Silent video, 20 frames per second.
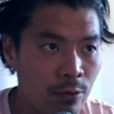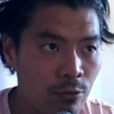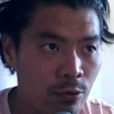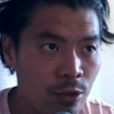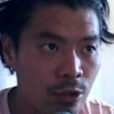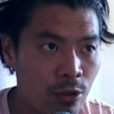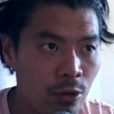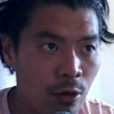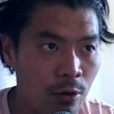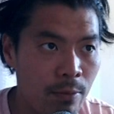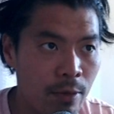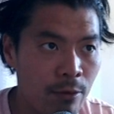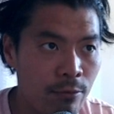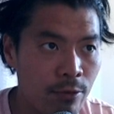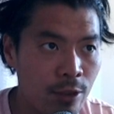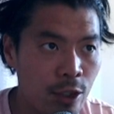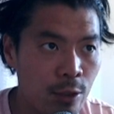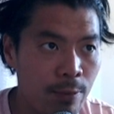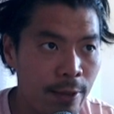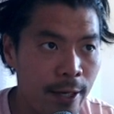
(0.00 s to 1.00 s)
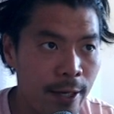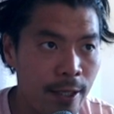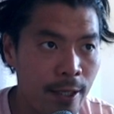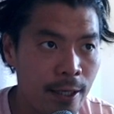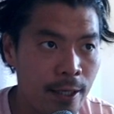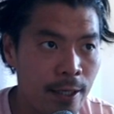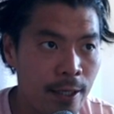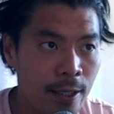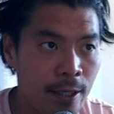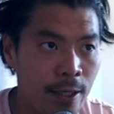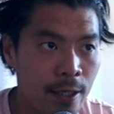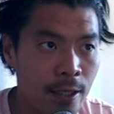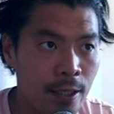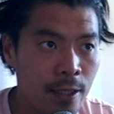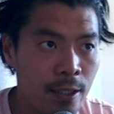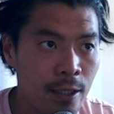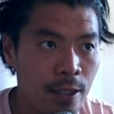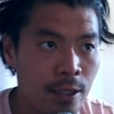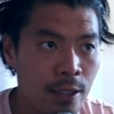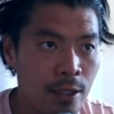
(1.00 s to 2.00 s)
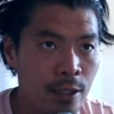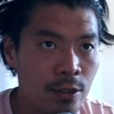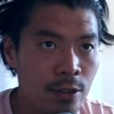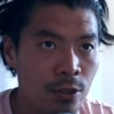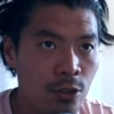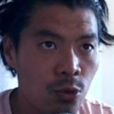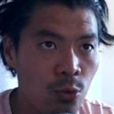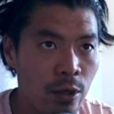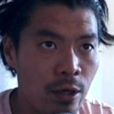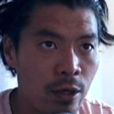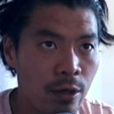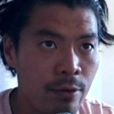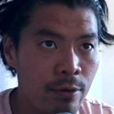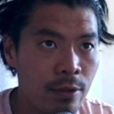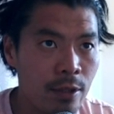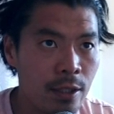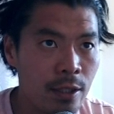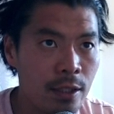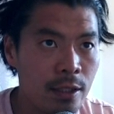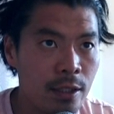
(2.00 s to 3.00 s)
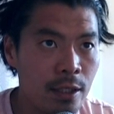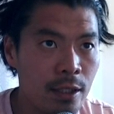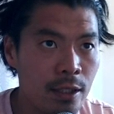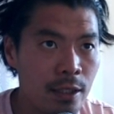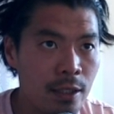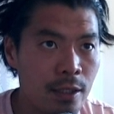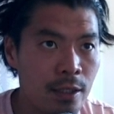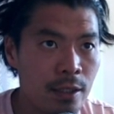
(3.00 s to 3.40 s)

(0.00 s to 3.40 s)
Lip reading: start my reach back to where I release it.